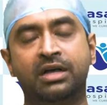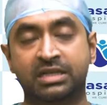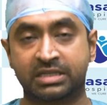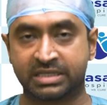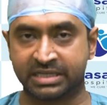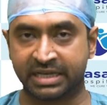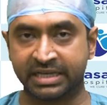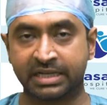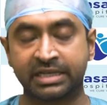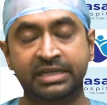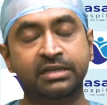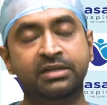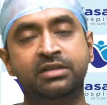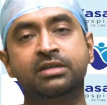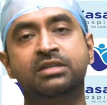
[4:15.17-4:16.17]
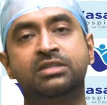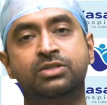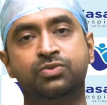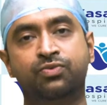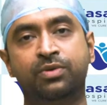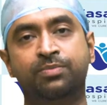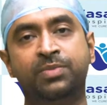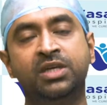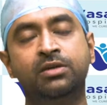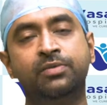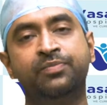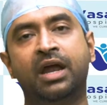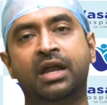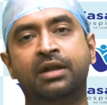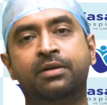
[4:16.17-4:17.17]
cycling, swimming
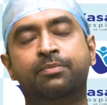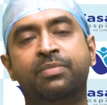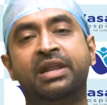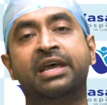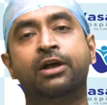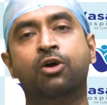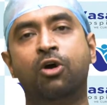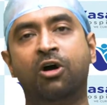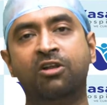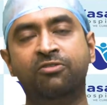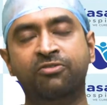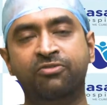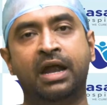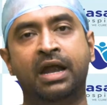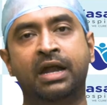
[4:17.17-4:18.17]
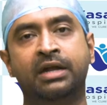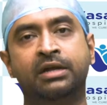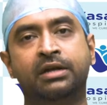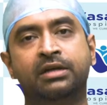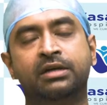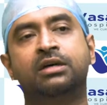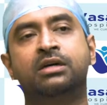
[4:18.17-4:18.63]
and play golf, and